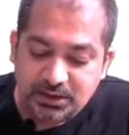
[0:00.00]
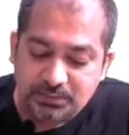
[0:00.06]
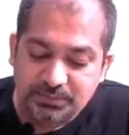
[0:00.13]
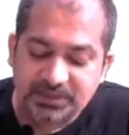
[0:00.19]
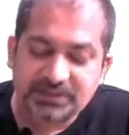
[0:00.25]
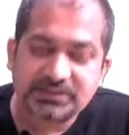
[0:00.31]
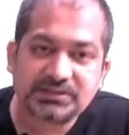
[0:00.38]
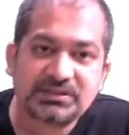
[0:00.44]

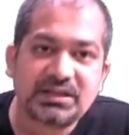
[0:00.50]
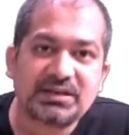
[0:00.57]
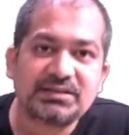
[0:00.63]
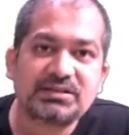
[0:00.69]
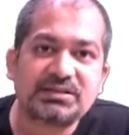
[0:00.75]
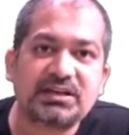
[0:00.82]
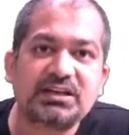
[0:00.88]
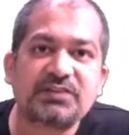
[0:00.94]
because there
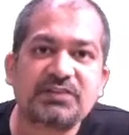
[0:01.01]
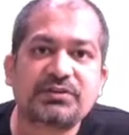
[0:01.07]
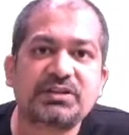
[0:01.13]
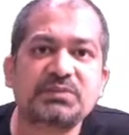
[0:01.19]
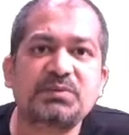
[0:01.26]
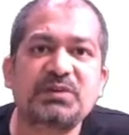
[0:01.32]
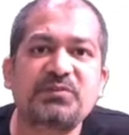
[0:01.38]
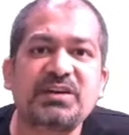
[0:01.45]
is a
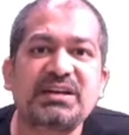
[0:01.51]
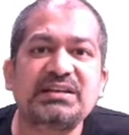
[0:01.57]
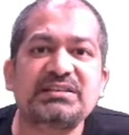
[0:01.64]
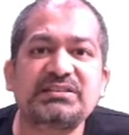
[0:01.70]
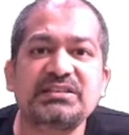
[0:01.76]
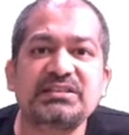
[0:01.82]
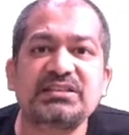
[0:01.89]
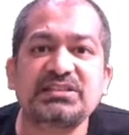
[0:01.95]
difference between
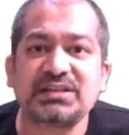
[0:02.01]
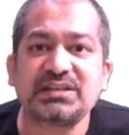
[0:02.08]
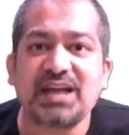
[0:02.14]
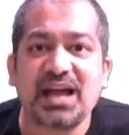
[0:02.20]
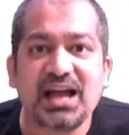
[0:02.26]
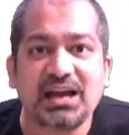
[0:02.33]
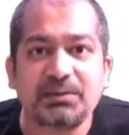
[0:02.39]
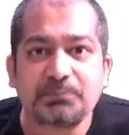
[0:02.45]
decision
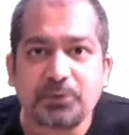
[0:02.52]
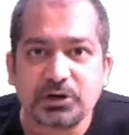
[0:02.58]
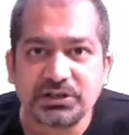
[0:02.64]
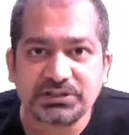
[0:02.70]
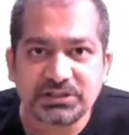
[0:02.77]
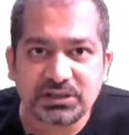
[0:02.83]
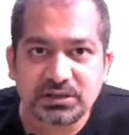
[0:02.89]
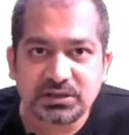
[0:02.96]
and
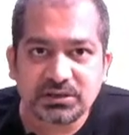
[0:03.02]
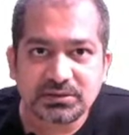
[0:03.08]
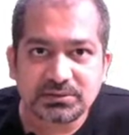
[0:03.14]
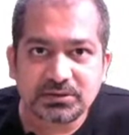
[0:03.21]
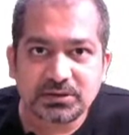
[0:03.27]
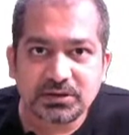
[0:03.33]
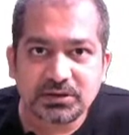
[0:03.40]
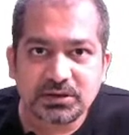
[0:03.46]
policy.
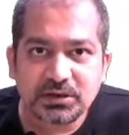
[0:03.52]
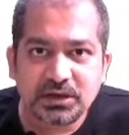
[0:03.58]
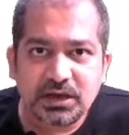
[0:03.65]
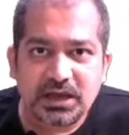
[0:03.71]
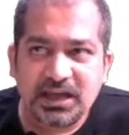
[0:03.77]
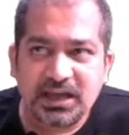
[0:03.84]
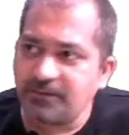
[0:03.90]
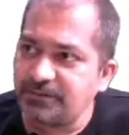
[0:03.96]

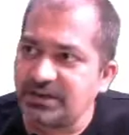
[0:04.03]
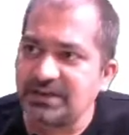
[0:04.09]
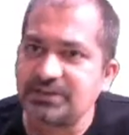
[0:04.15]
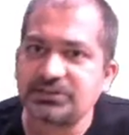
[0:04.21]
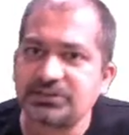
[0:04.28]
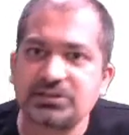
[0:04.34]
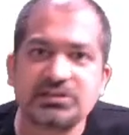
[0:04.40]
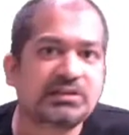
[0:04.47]
Every
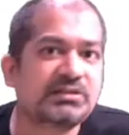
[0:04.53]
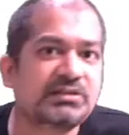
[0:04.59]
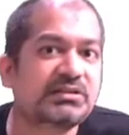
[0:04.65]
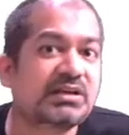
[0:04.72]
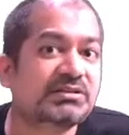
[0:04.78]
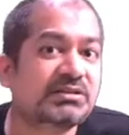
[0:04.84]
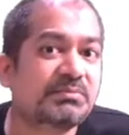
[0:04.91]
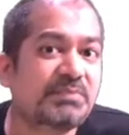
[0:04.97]
decision
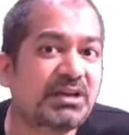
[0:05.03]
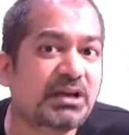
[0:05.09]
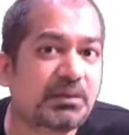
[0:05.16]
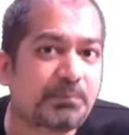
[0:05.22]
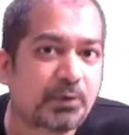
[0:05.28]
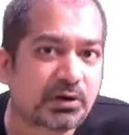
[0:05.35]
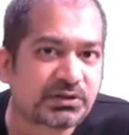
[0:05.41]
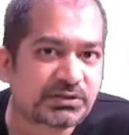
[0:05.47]
doesn't make a
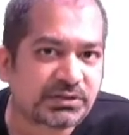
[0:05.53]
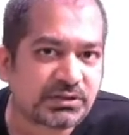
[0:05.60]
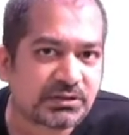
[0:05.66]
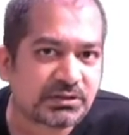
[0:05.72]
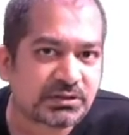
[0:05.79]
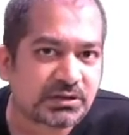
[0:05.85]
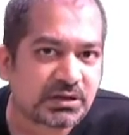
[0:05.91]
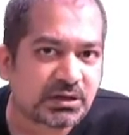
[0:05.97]

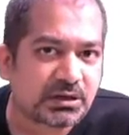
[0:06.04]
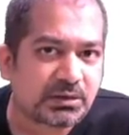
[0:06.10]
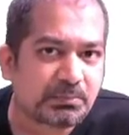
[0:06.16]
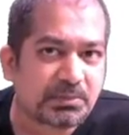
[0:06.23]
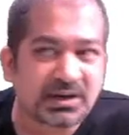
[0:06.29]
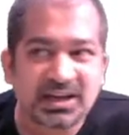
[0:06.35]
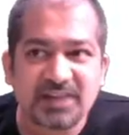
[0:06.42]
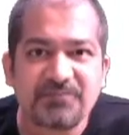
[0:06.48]
policy,
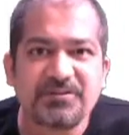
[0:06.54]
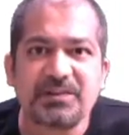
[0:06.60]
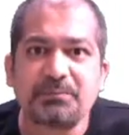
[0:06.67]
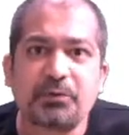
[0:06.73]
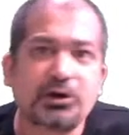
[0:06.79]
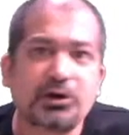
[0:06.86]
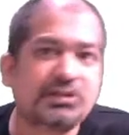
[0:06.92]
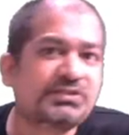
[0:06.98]
but every
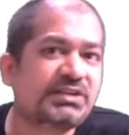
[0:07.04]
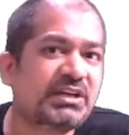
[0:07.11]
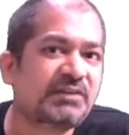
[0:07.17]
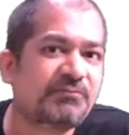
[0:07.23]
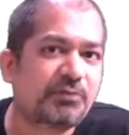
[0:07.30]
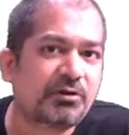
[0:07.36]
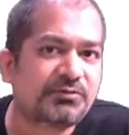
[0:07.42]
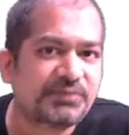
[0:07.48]
policy
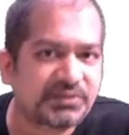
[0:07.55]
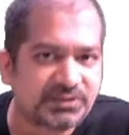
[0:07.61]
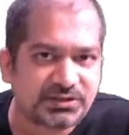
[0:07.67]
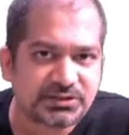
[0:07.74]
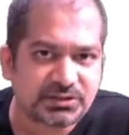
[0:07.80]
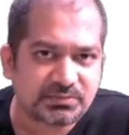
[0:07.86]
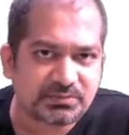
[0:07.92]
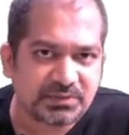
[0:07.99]
involves
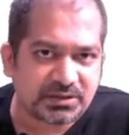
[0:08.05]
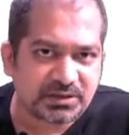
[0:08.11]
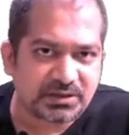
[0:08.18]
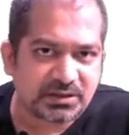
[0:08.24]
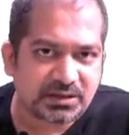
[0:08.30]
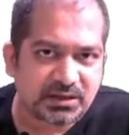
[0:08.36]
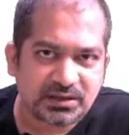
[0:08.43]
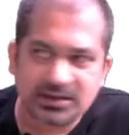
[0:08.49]
decision
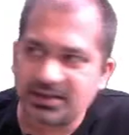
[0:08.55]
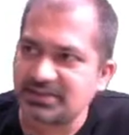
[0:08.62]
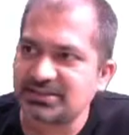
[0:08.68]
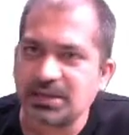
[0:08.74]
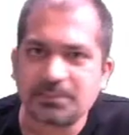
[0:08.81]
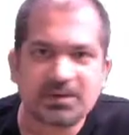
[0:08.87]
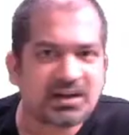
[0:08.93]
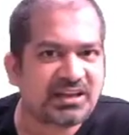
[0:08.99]
making. The
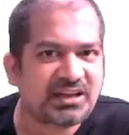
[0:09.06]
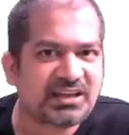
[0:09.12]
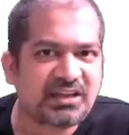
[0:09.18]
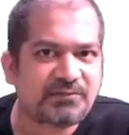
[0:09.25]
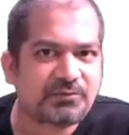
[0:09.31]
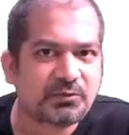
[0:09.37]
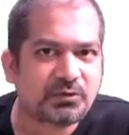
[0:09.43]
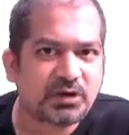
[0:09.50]
example I
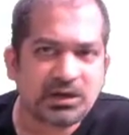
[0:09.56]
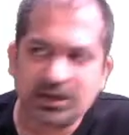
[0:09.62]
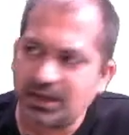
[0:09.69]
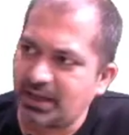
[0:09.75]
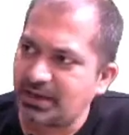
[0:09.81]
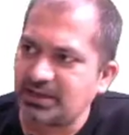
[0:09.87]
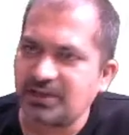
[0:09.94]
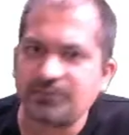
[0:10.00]
gave you, they
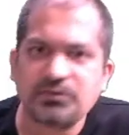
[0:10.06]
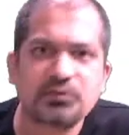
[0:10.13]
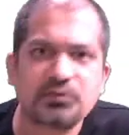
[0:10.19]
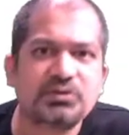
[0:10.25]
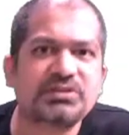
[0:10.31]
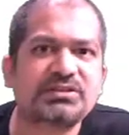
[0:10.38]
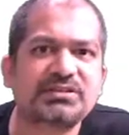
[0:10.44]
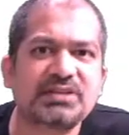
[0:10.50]
can give you
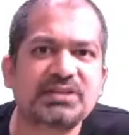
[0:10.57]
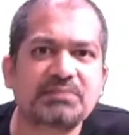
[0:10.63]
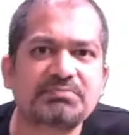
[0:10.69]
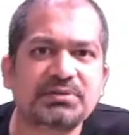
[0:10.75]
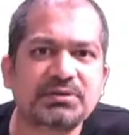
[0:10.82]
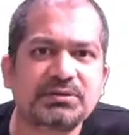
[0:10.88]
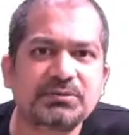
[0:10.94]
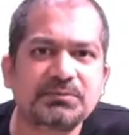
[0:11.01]
this
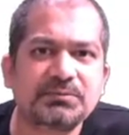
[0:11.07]
example.